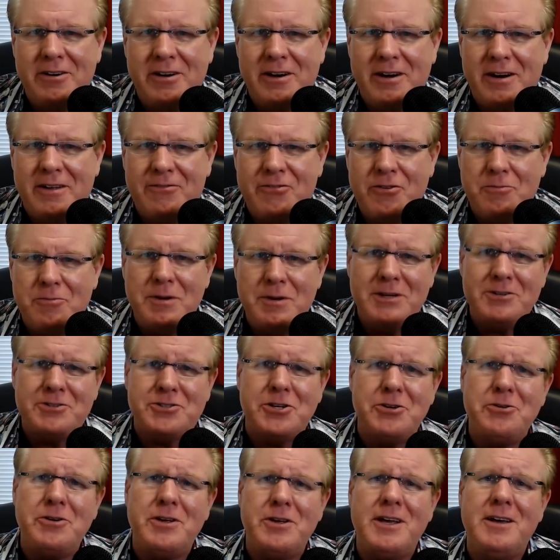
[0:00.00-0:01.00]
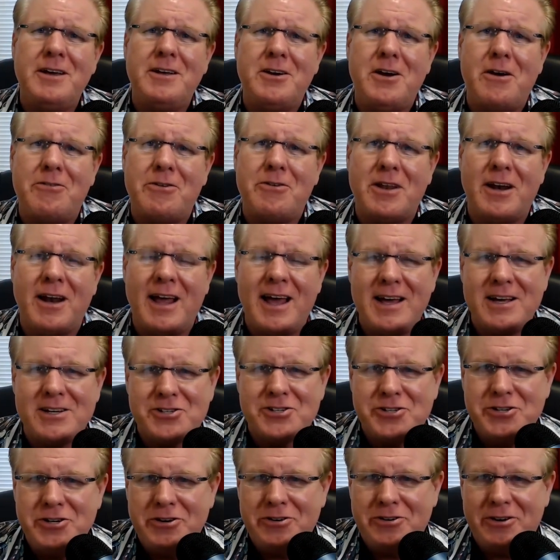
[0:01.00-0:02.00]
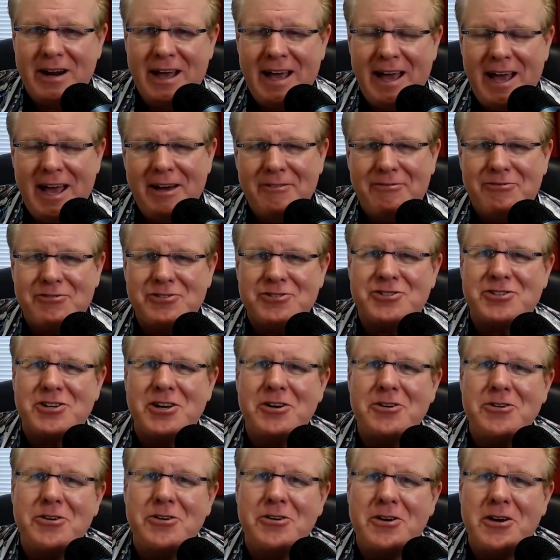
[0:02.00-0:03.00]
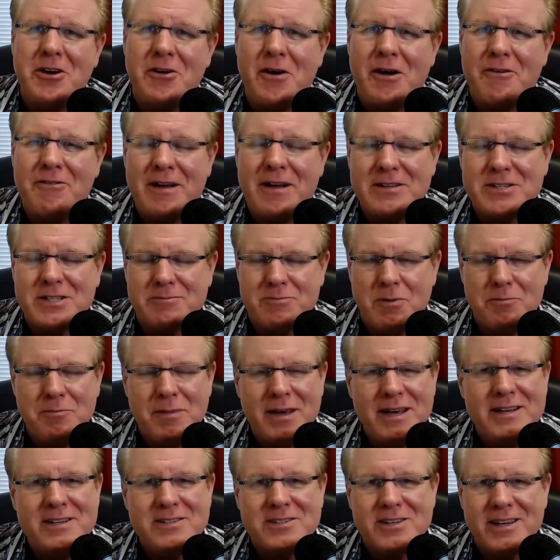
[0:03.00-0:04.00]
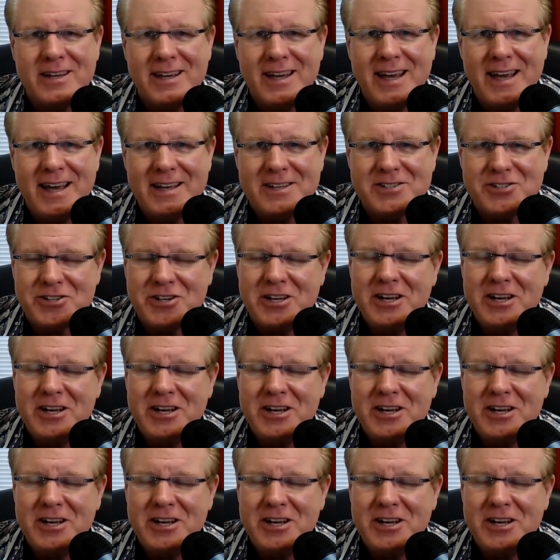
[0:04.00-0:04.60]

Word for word: And if you've been tuning in over the last year and a half or so, you know I've had some amazing guests